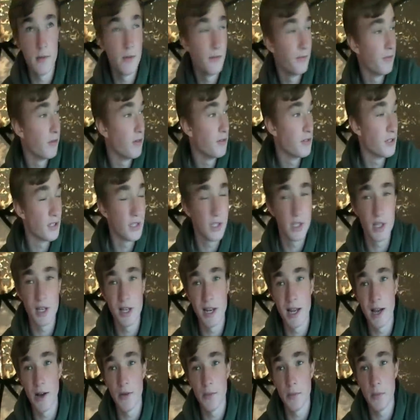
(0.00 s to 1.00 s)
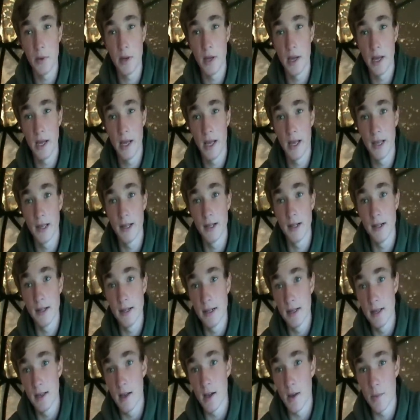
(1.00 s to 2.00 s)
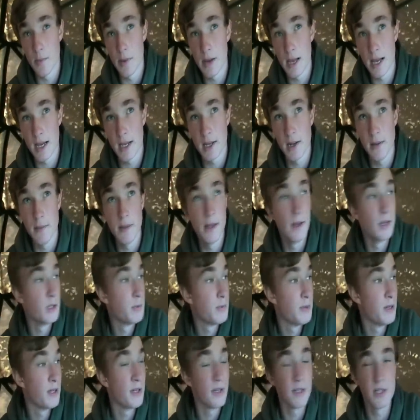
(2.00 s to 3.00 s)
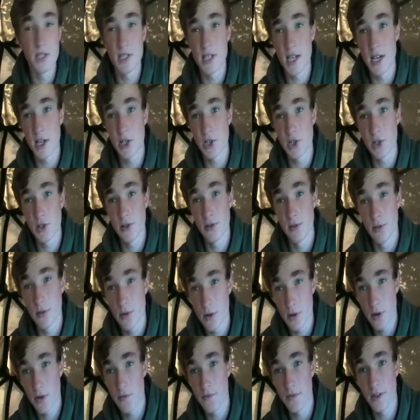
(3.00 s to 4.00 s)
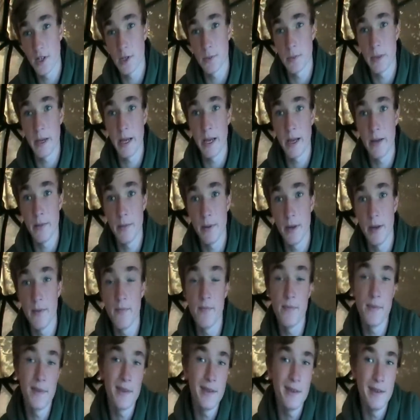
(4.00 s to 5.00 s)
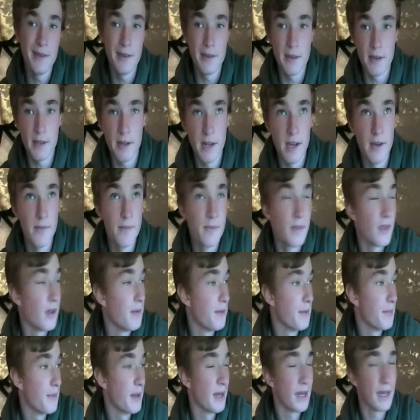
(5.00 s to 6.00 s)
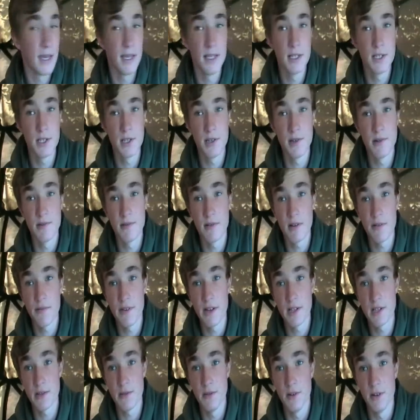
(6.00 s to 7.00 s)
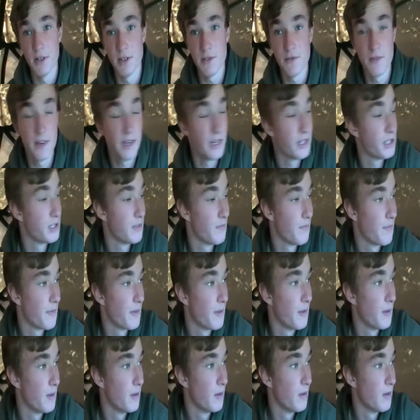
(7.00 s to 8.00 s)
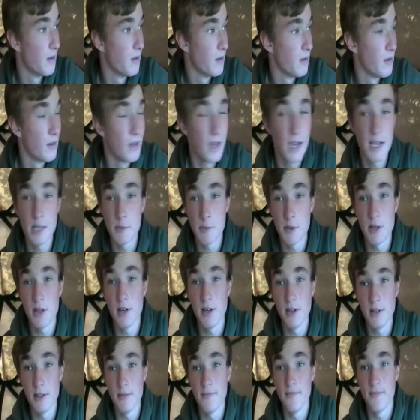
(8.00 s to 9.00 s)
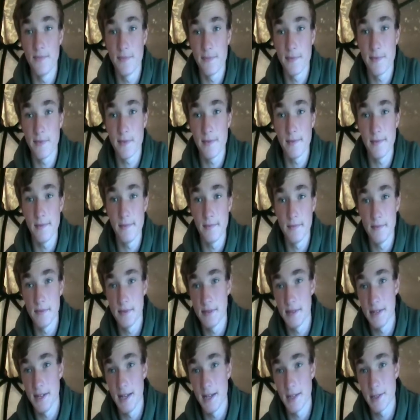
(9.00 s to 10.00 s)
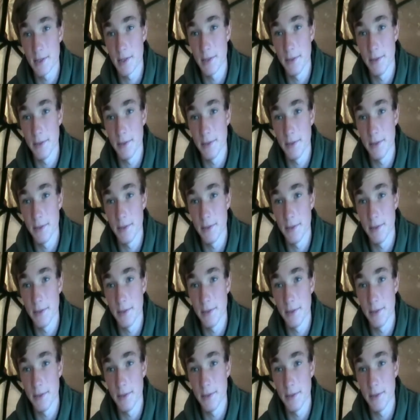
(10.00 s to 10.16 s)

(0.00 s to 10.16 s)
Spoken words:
up. The rods are still out, but I'm packing up now. It's been a good session. Could have fished better, but you know, I'll be back here soon. I've had some nice fish. Yeah, it's been good. See you next